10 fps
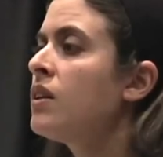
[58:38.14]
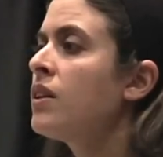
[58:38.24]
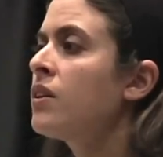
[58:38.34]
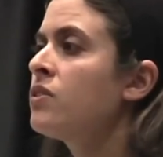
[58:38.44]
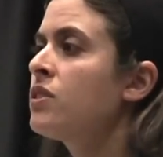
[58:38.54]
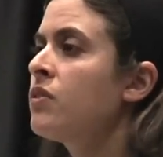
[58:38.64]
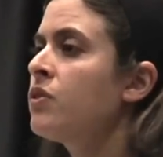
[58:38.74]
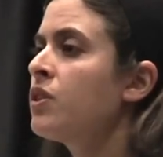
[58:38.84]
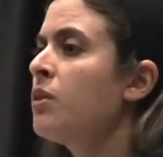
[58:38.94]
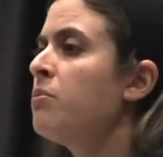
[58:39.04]
There are
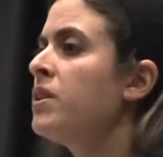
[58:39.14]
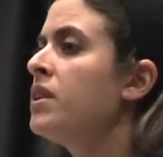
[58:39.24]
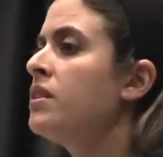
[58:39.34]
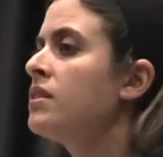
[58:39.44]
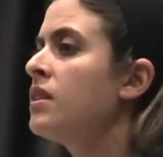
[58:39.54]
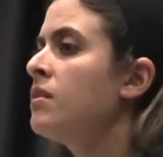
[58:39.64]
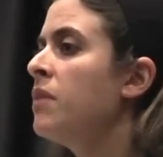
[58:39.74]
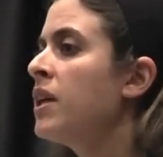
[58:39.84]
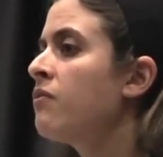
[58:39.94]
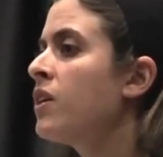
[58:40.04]
several companies that
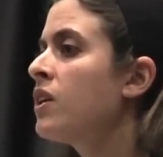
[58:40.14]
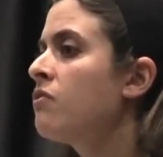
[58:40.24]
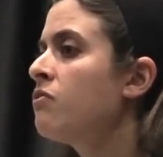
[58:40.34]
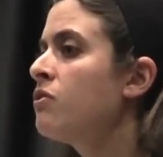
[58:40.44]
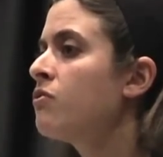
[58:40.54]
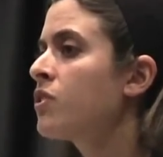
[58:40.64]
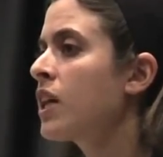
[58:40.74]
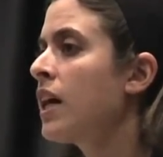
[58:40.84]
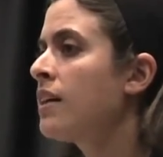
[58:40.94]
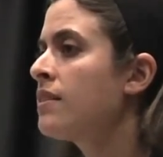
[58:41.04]
make vegan food for
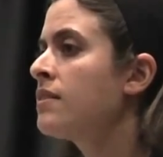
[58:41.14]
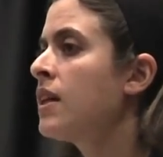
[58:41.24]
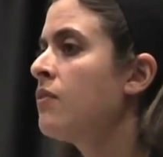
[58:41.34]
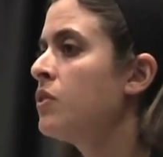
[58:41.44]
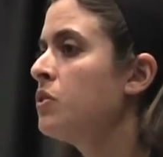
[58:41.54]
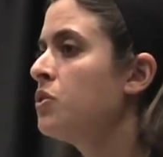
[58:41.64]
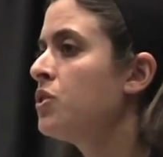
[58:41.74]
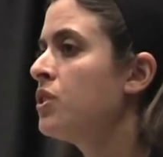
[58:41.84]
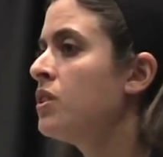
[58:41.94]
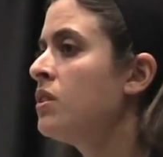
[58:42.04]
cats.
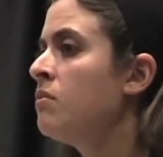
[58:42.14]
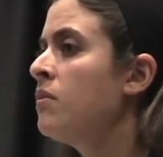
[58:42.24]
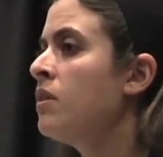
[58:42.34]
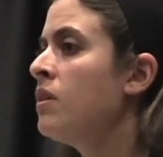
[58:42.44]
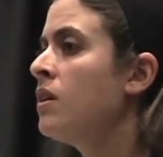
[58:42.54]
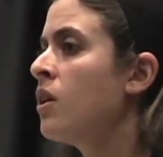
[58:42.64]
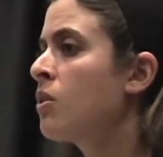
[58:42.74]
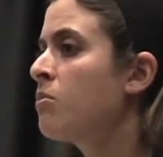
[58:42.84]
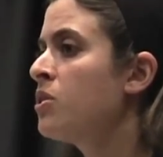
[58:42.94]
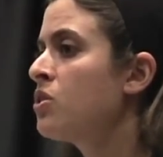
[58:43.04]
Evolution,
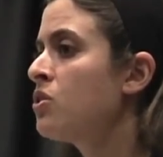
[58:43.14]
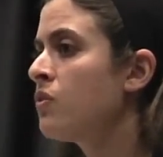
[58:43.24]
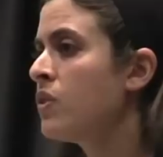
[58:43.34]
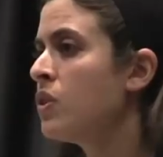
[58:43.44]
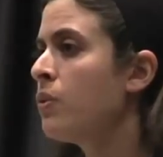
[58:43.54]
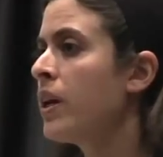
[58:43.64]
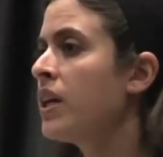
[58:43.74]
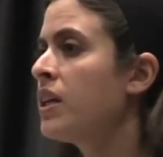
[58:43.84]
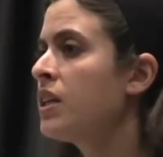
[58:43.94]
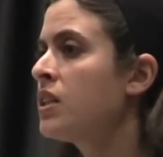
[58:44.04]
Harbingers of a New
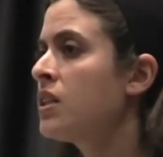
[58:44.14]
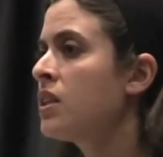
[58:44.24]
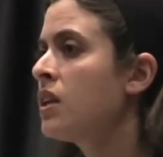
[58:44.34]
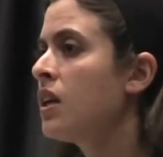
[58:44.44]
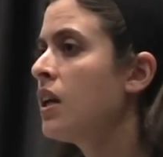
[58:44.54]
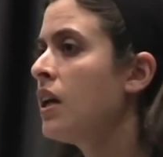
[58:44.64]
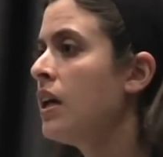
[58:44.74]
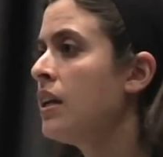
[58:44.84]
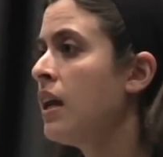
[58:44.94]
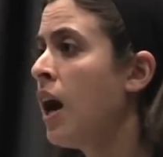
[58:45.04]
Age,
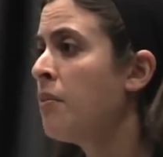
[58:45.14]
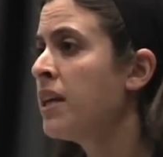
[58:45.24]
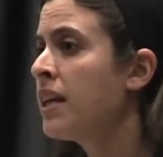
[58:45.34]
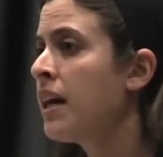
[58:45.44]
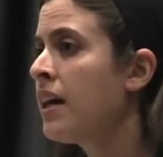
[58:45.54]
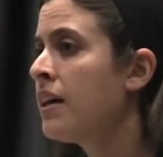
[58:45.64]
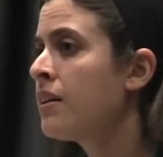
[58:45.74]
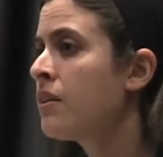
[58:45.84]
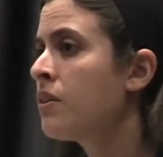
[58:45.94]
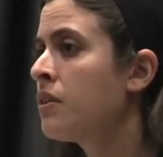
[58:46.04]
and
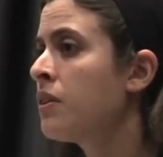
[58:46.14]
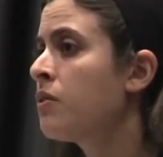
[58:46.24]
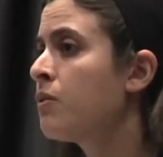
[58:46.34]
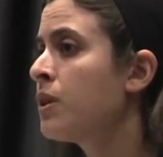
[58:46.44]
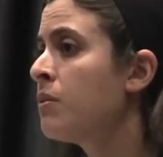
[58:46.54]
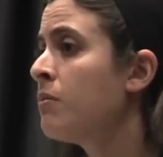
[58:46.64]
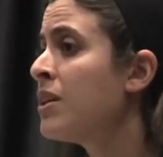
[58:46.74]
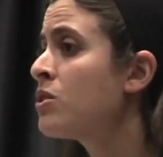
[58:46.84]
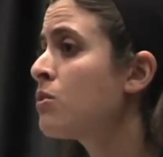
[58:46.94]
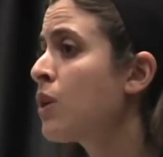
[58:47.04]
AmiCat are the three
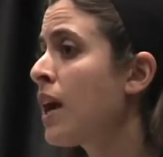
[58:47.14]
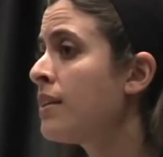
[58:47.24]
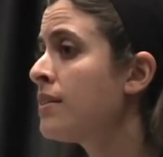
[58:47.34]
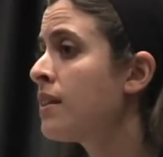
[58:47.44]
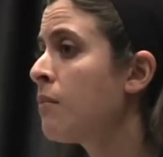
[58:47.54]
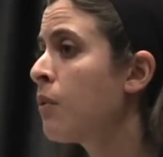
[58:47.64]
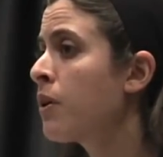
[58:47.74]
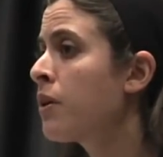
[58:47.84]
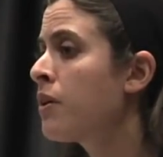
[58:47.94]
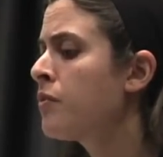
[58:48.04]
major brands that I'm
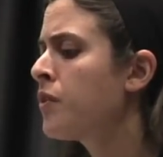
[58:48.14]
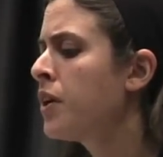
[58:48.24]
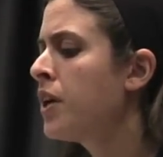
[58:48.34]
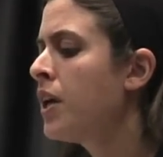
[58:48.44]
aware of.